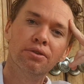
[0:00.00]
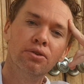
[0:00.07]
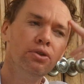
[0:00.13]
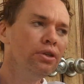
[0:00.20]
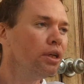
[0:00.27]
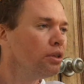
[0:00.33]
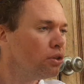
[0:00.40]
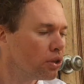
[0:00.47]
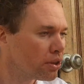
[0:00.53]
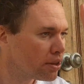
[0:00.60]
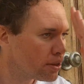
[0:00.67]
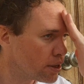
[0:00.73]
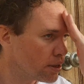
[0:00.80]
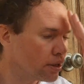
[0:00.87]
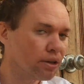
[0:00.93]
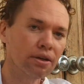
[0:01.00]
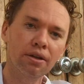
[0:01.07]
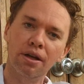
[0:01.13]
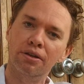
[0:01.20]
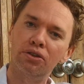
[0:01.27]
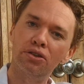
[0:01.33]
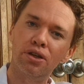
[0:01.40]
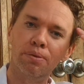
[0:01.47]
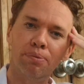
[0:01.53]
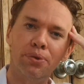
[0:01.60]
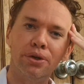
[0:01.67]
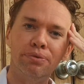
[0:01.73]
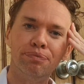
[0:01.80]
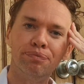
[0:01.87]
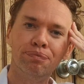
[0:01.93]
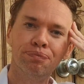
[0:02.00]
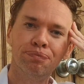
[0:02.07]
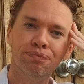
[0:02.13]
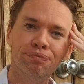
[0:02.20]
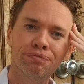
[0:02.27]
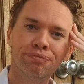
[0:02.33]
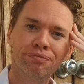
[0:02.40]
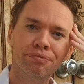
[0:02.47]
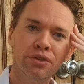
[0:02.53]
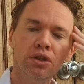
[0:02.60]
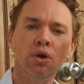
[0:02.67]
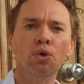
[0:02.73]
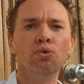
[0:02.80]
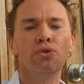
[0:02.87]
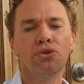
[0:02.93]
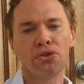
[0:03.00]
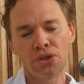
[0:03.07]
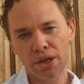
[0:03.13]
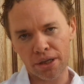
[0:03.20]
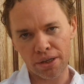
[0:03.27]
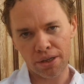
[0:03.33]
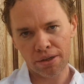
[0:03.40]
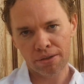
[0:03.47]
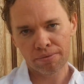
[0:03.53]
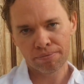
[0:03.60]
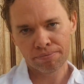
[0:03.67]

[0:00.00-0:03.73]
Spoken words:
You need to think like someone. You know, think.